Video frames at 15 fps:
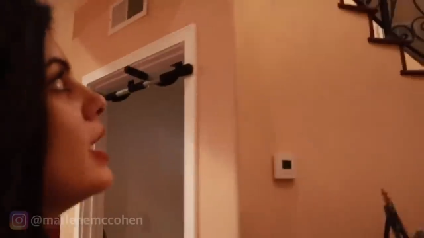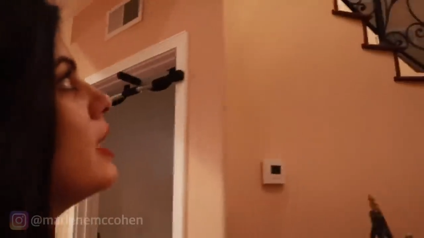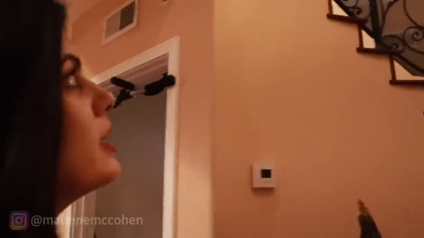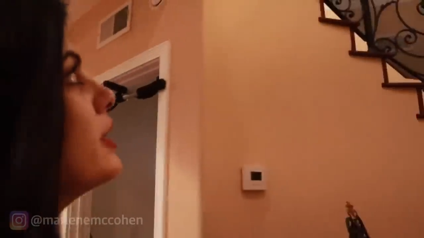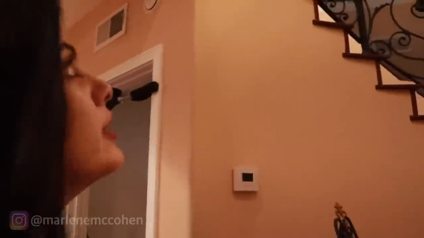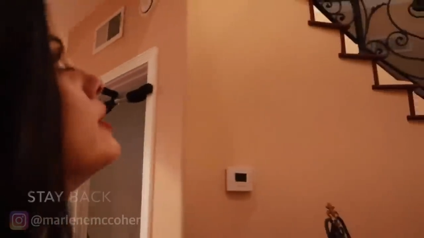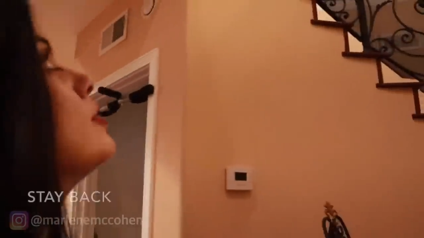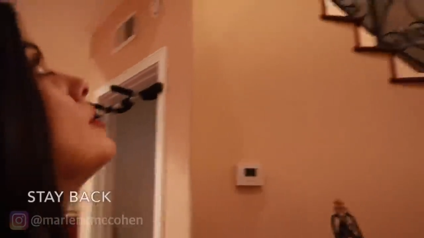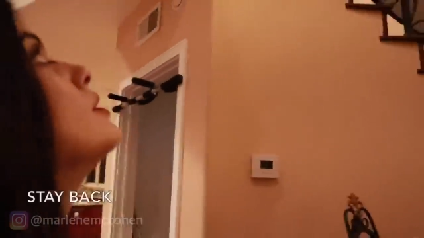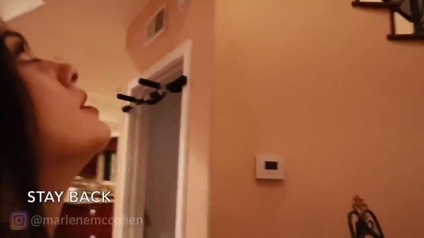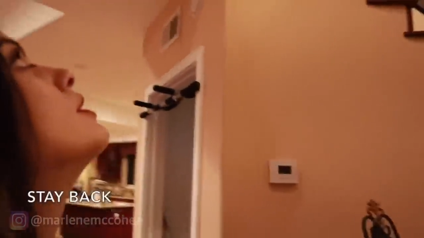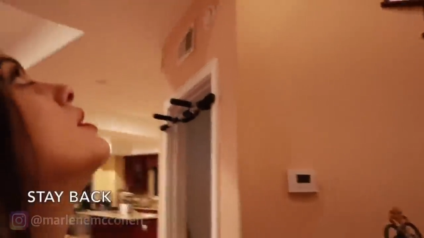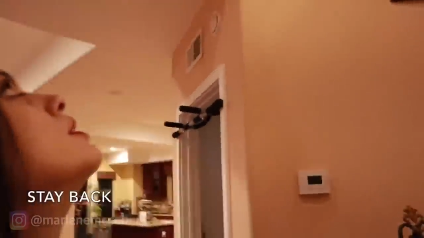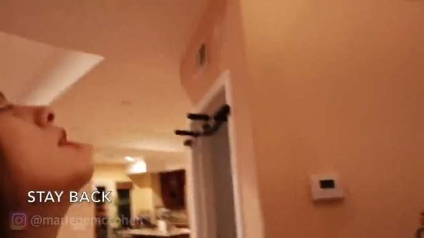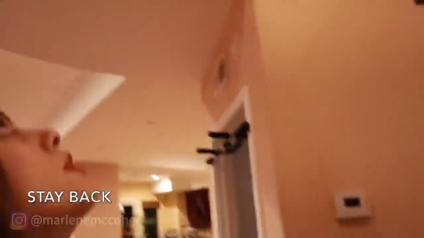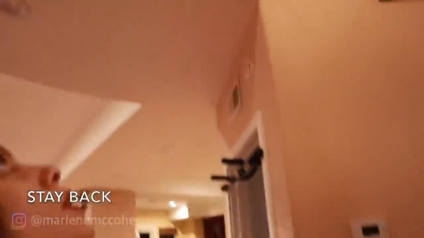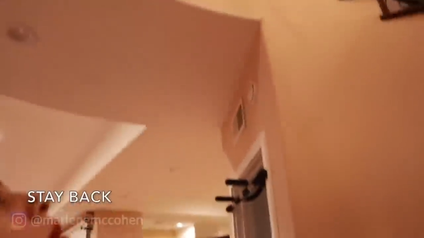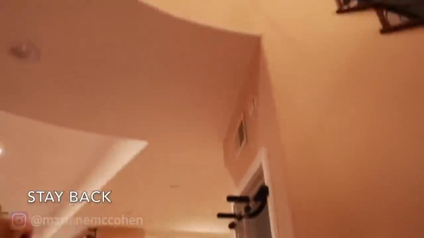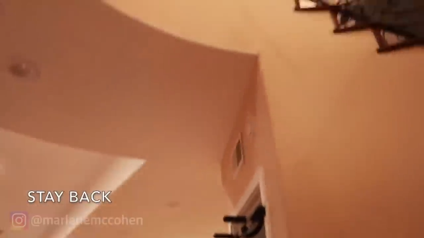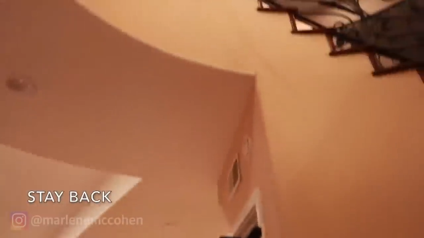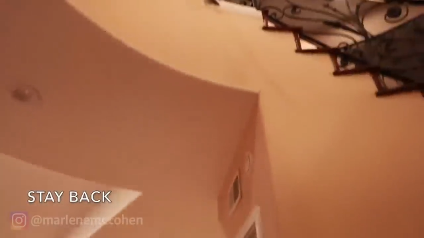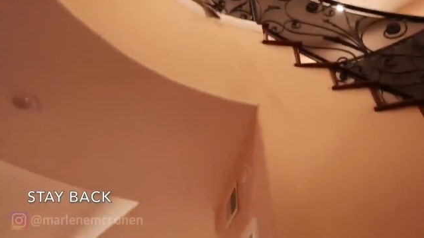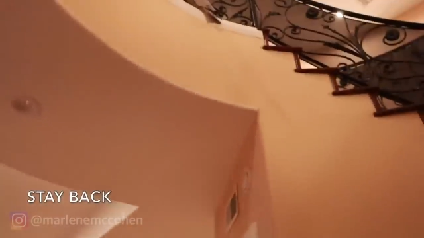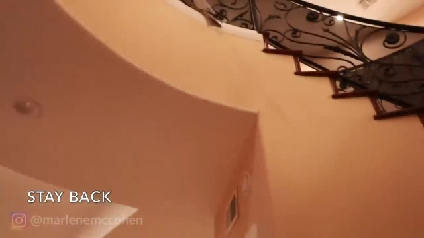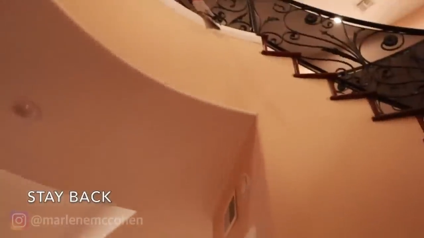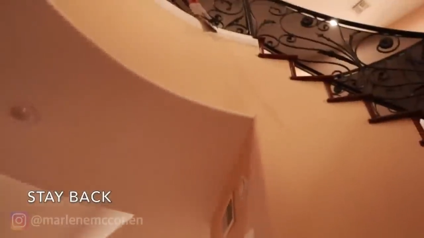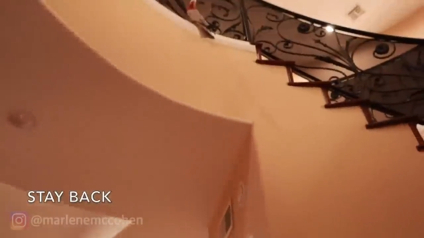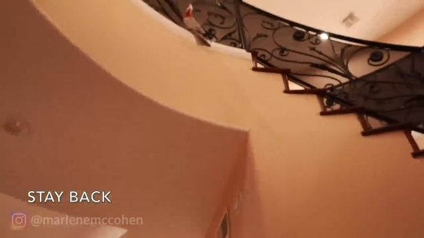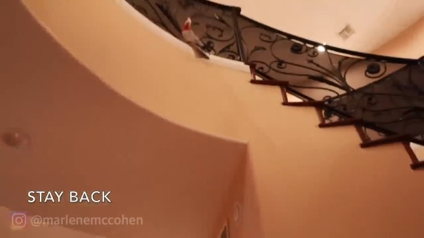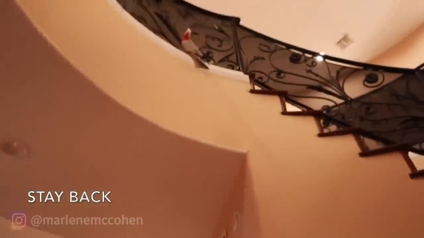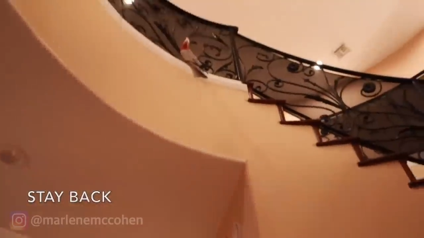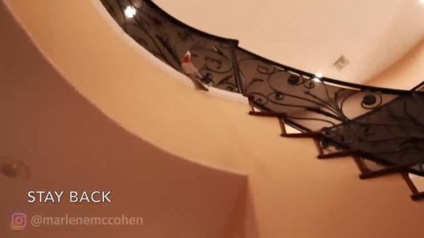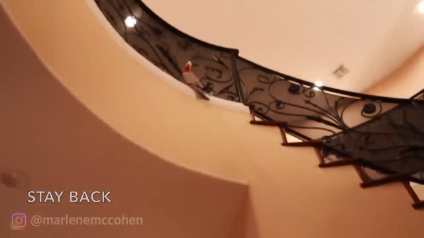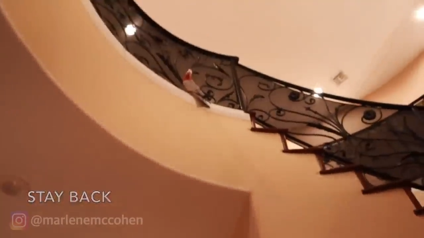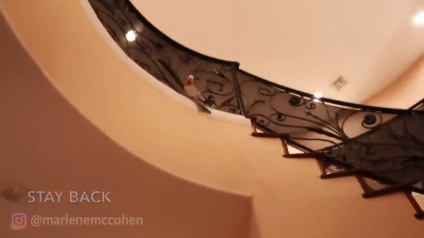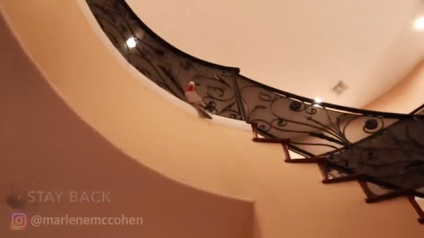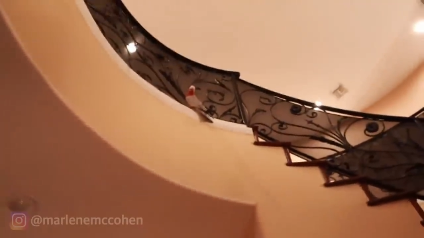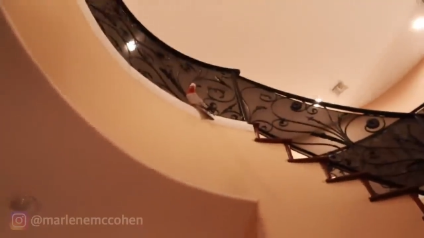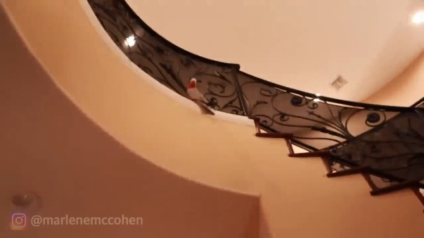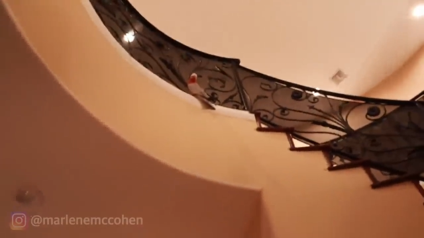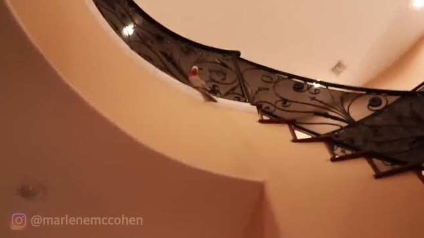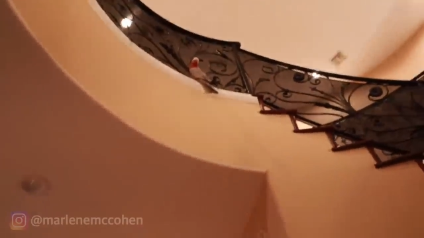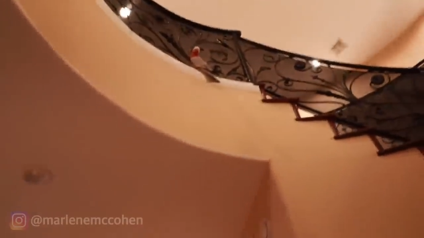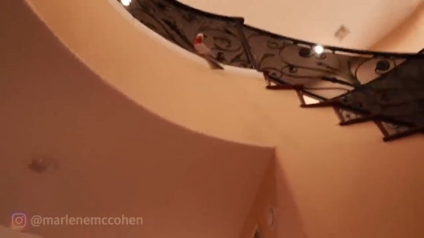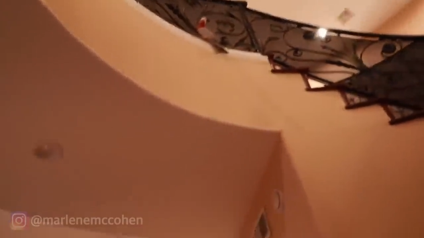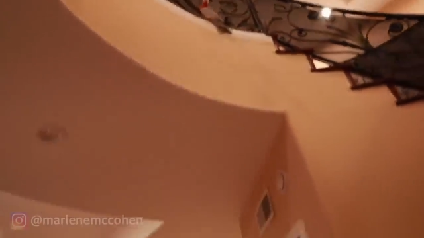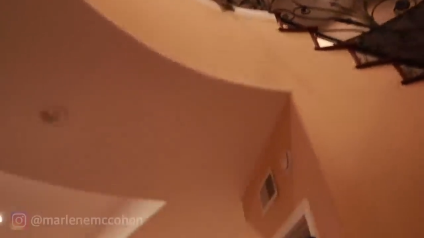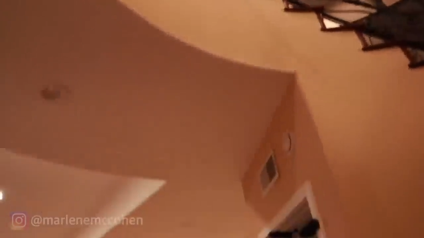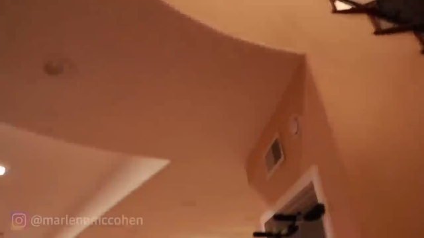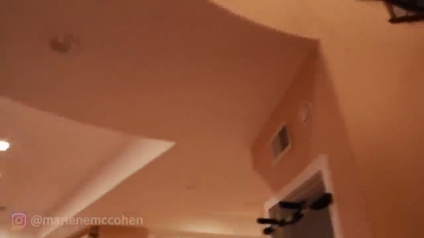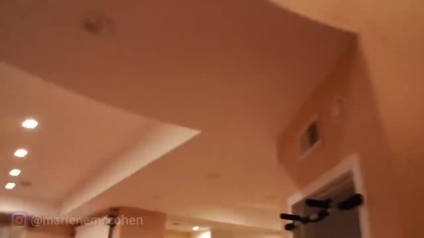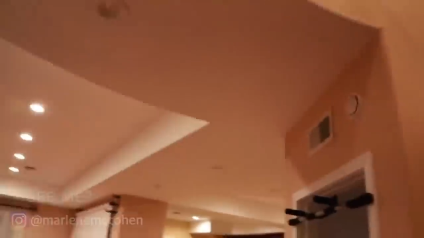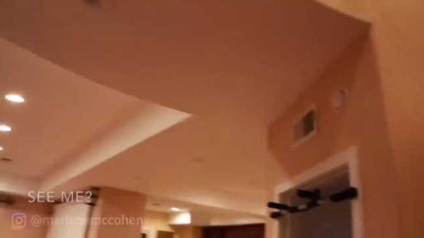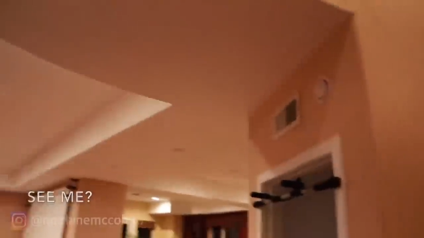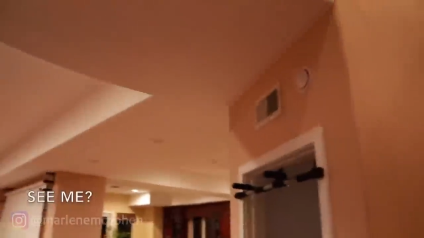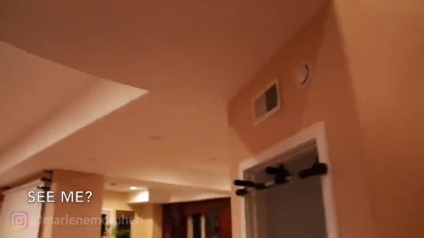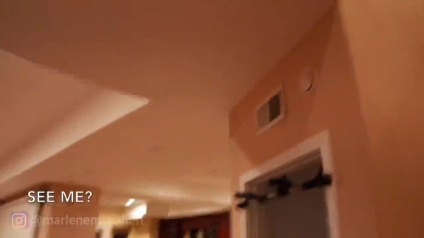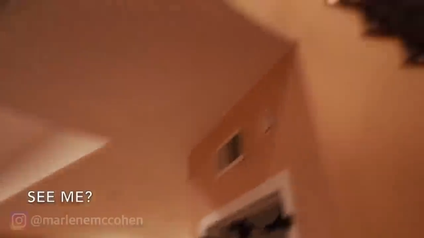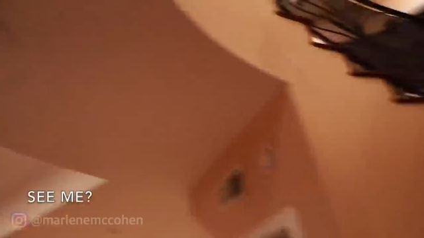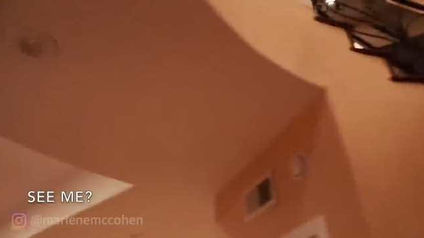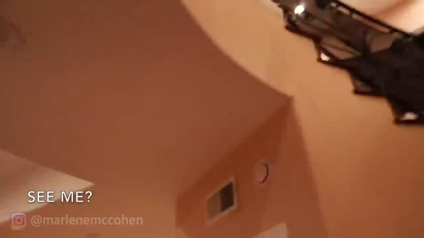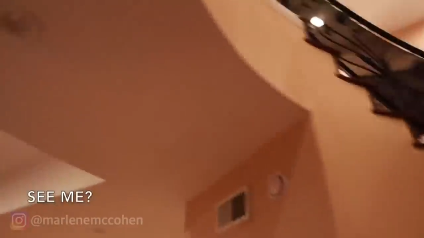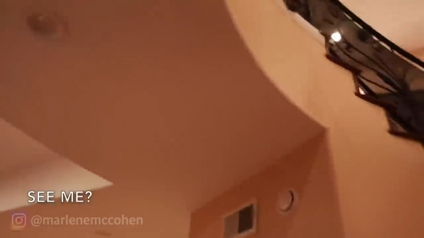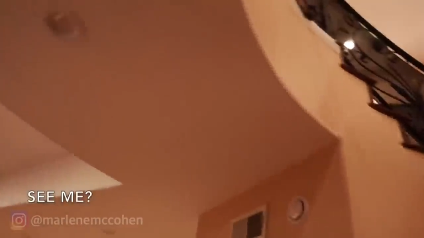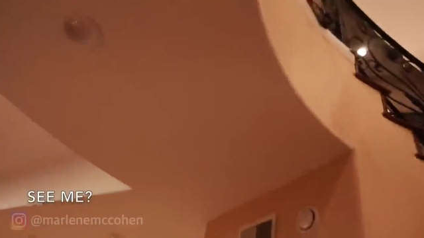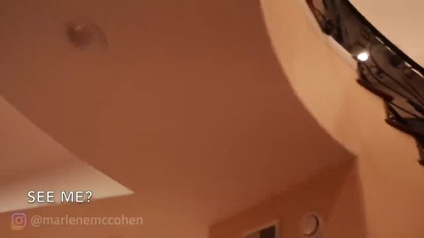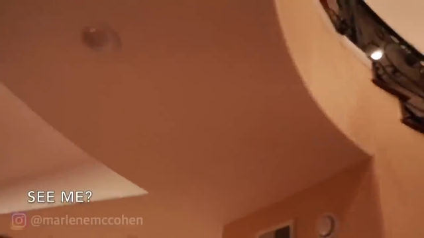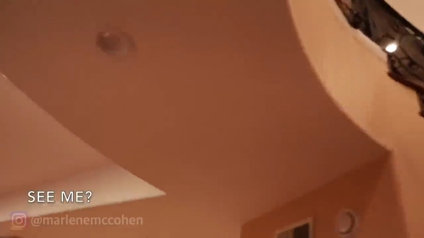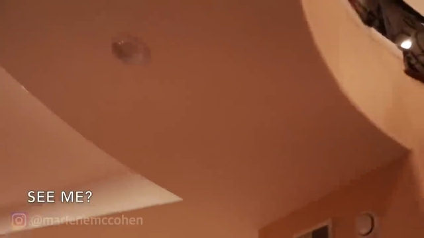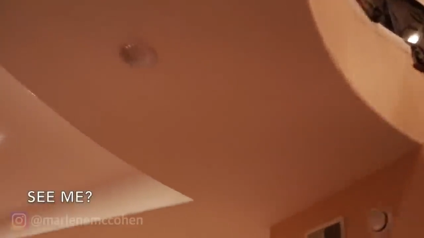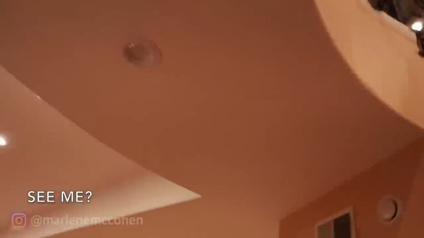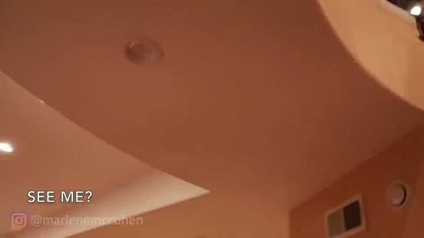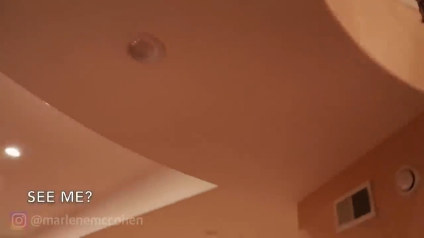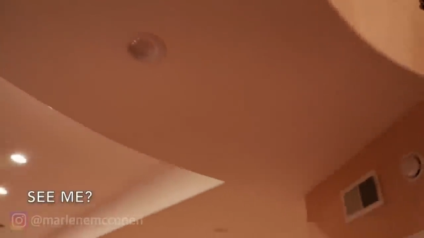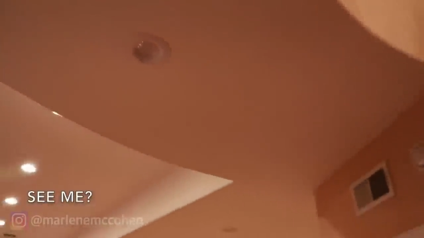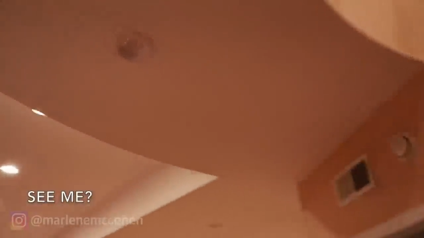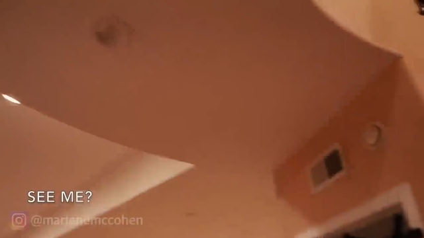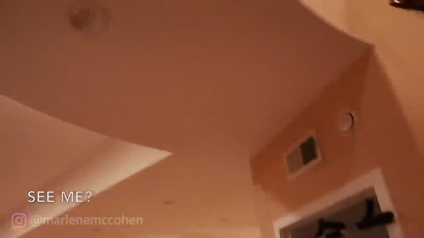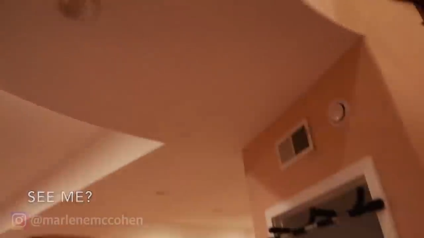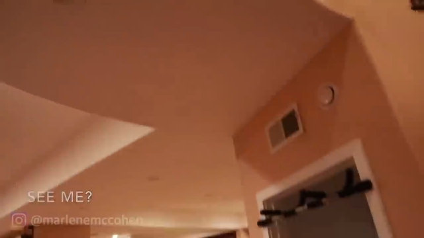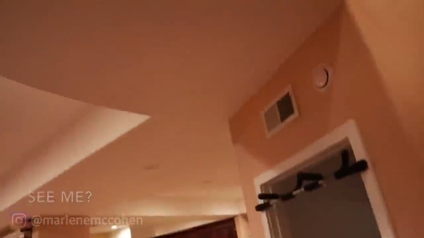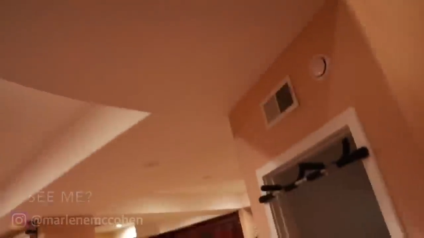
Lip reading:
Nobody's mouth can be seen.